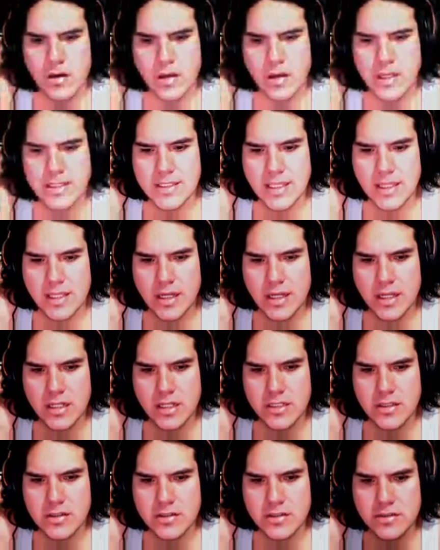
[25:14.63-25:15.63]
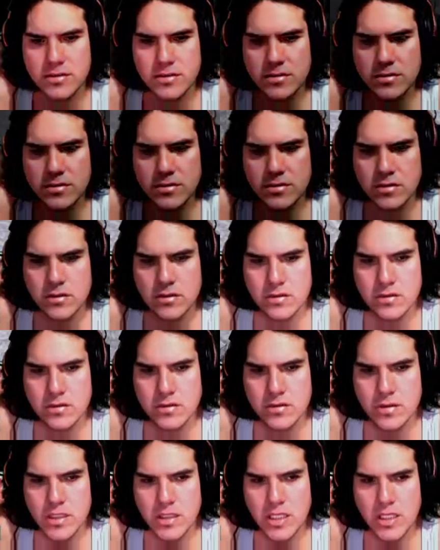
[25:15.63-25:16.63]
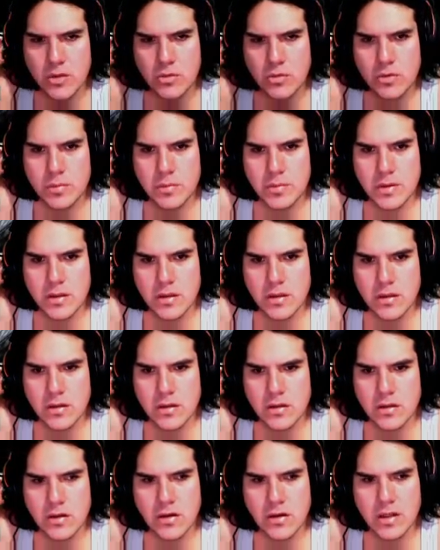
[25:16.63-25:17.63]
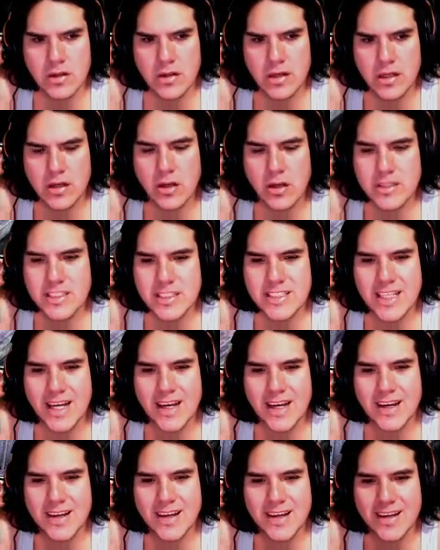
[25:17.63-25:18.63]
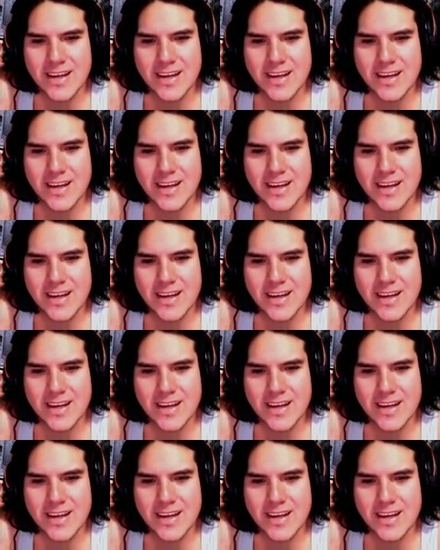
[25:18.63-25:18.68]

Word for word: These are the garden turns. Uh, he would be... Oh, hello. Oh, Tita!